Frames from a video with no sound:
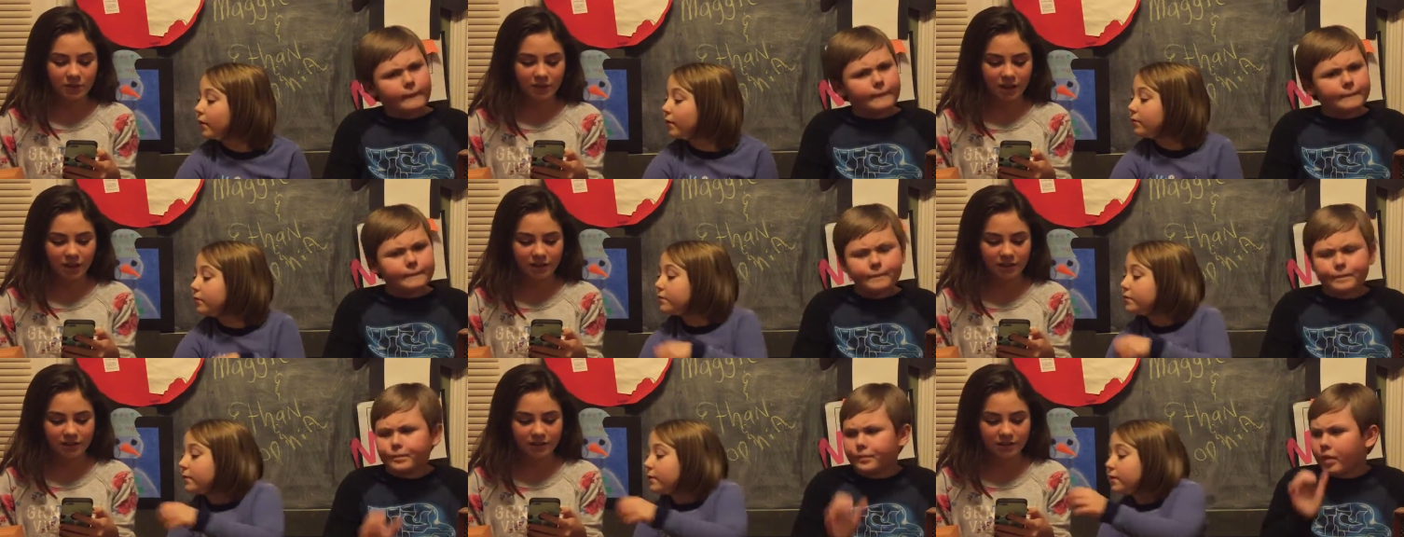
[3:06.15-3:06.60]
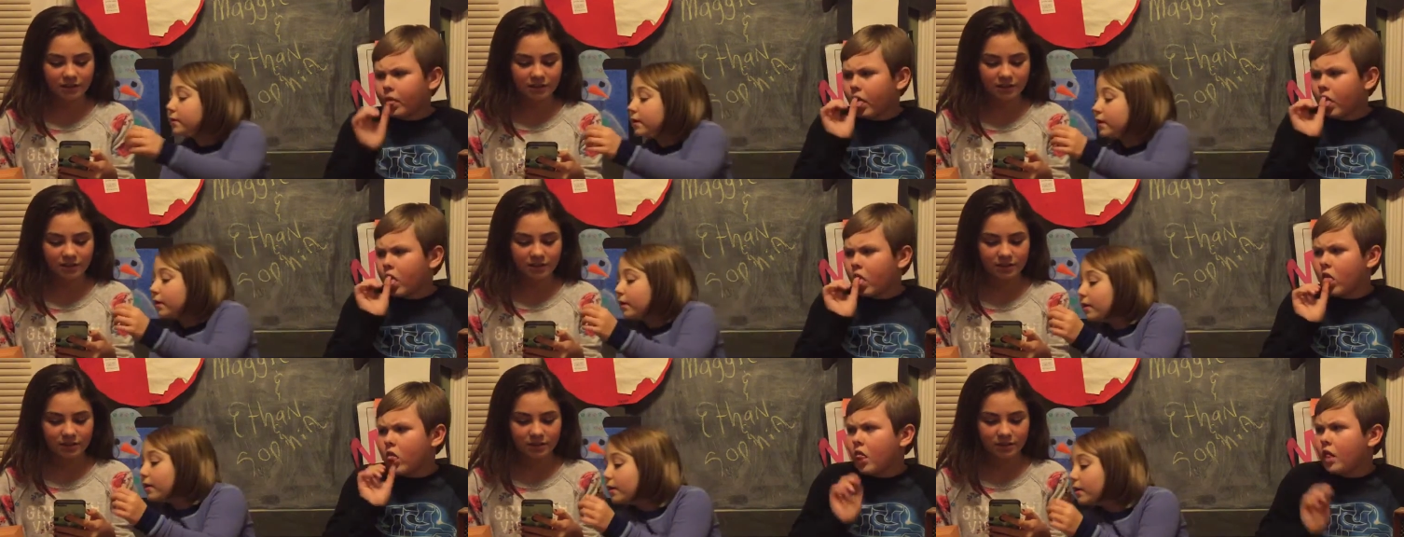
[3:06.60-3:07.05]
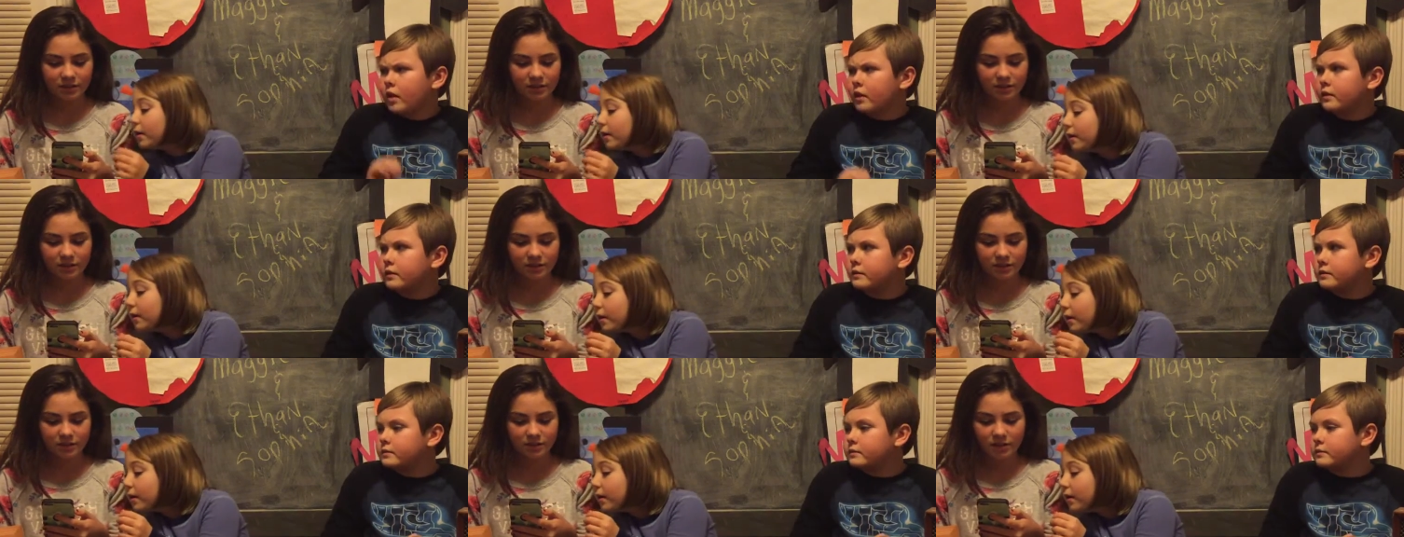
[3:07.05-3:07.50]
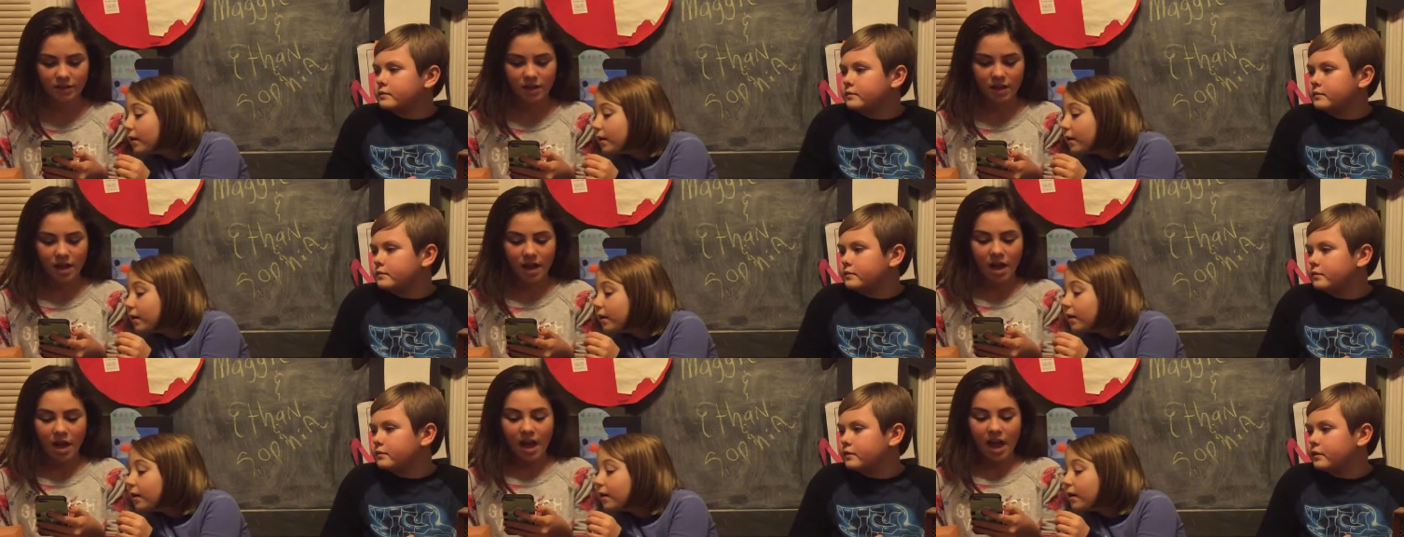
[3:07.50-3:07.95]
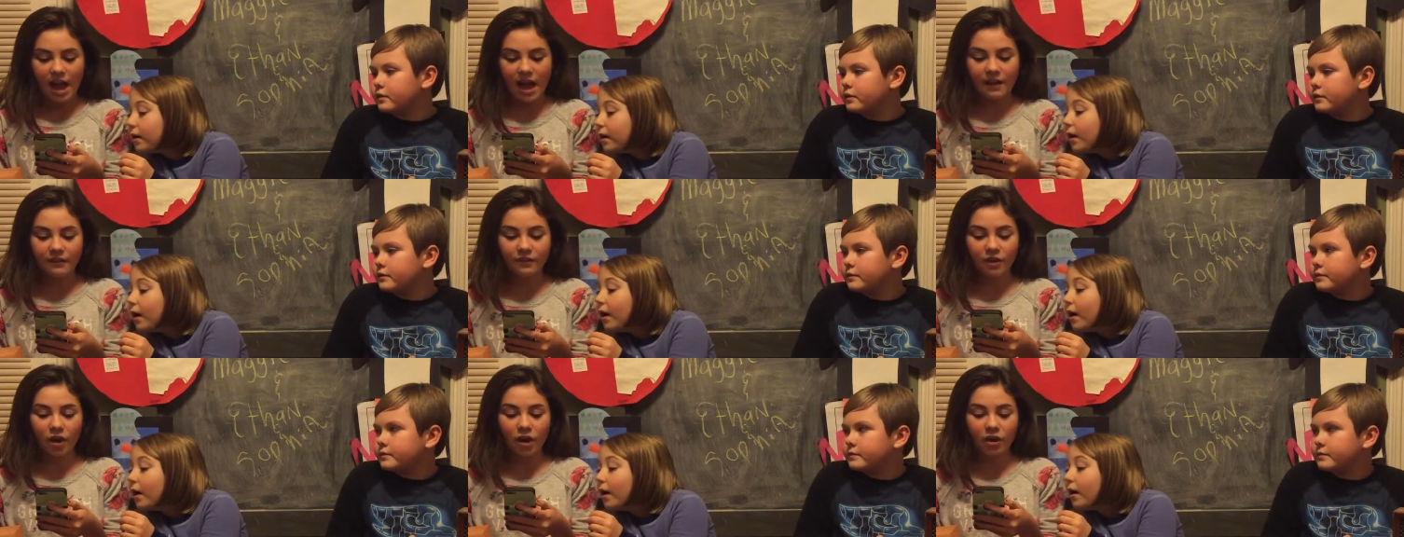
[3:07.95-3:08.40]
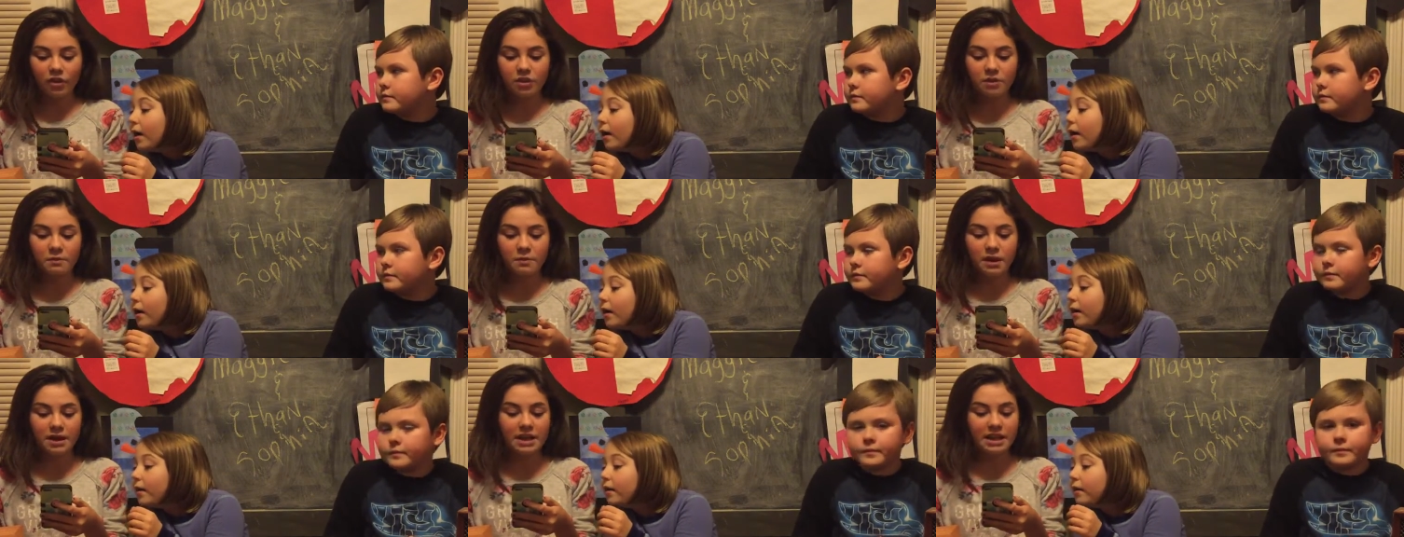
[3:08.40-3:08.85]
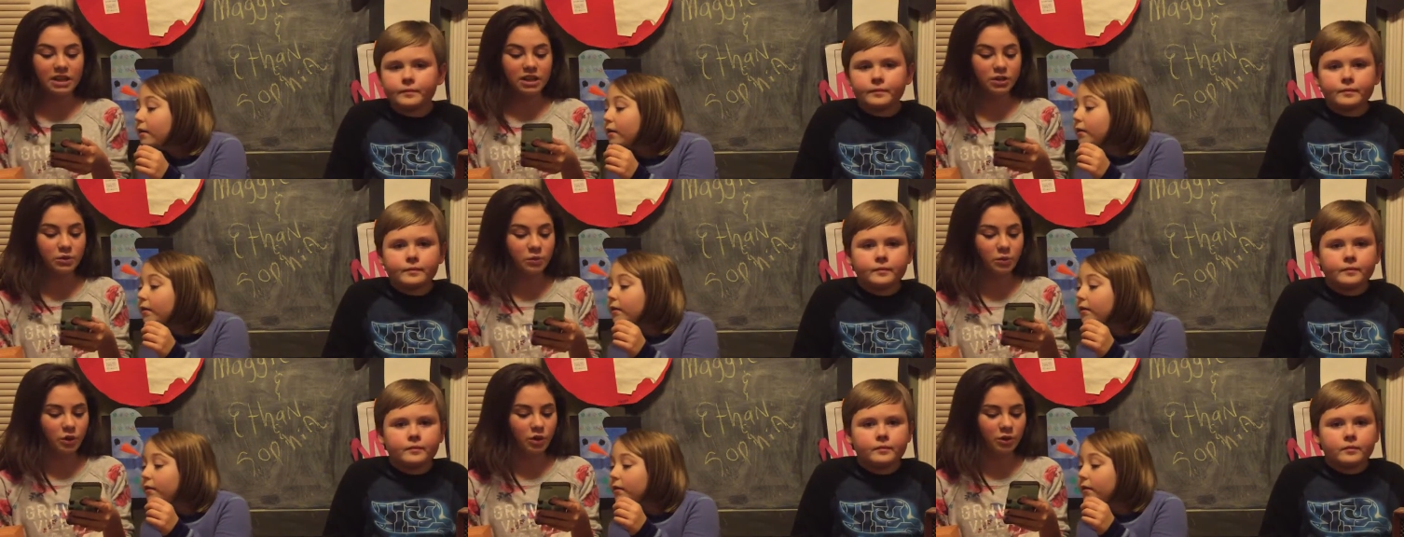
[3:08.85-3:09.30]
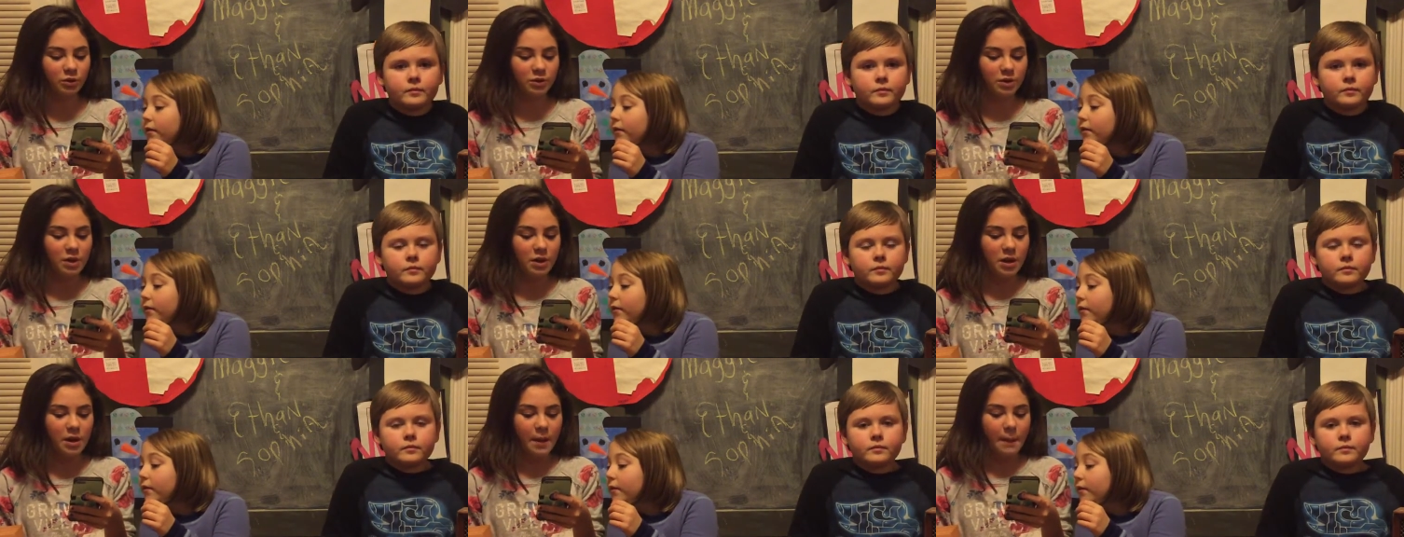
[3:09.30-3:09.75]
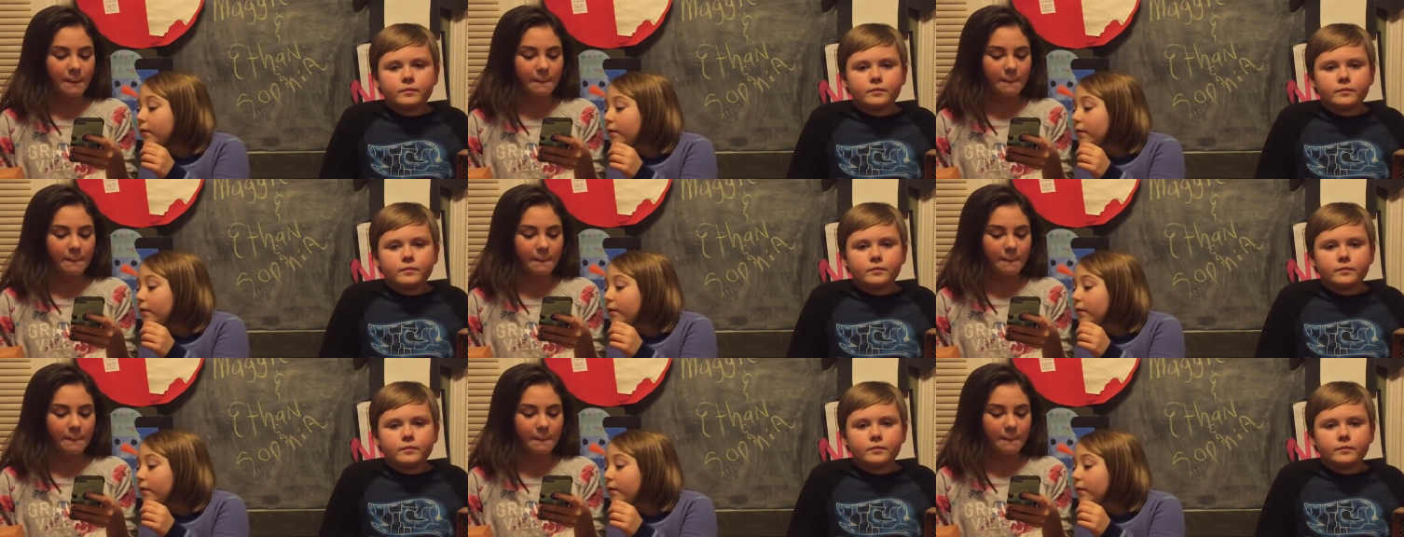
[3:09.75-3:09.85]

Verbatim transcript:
Speaker 1: come on. Have all the money in the world,